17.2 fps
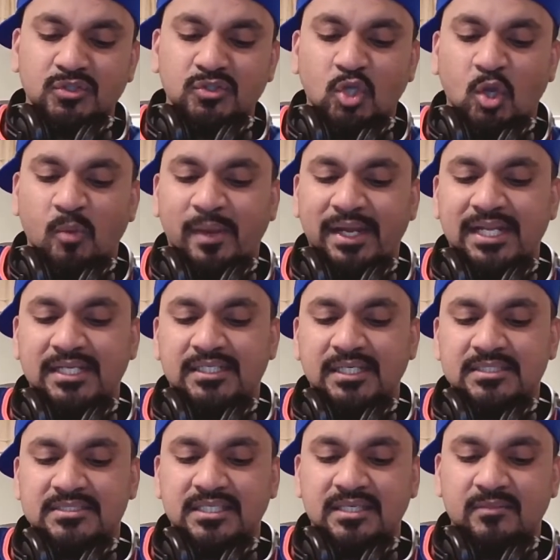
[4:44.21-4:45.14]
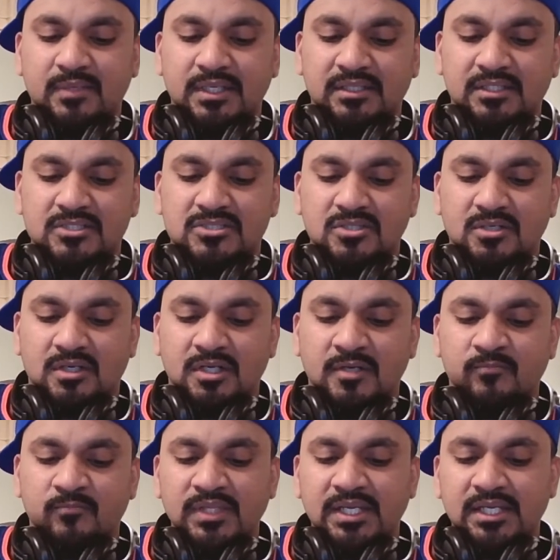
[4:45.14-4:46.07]
Nobody diss him in this
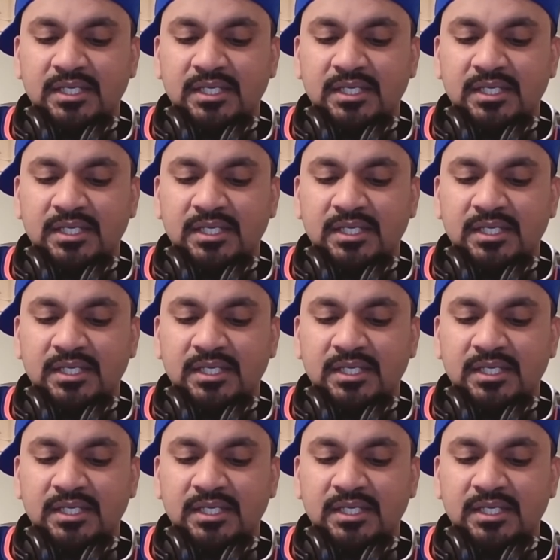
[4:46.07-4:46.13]
song.